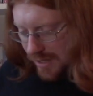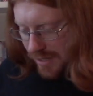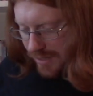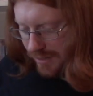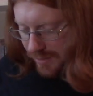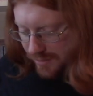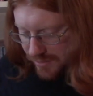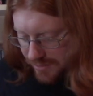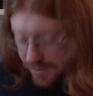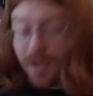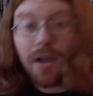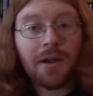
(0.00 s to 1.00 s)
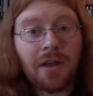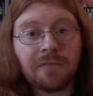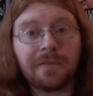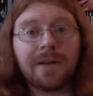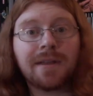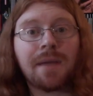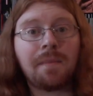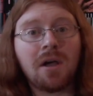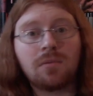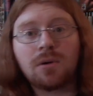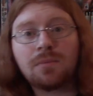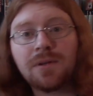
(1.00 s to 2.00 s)
is another fighting game,
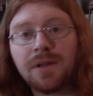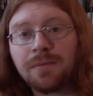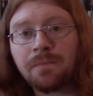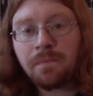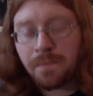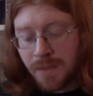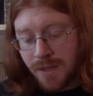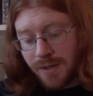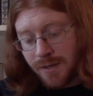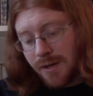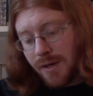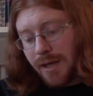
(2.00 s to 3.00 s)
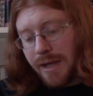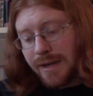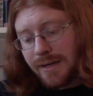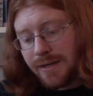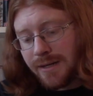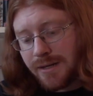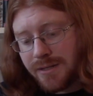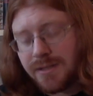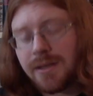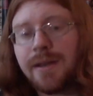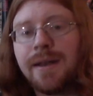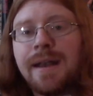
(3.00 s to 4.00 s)
how appropriate. And it is